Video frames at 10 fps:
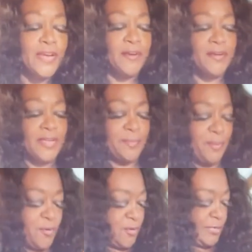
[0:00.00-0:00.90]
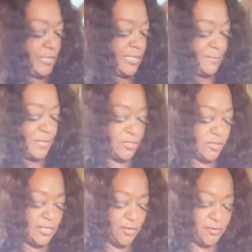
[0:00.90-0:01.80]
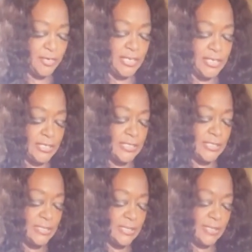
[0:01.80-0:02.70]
Very important, special ingredient.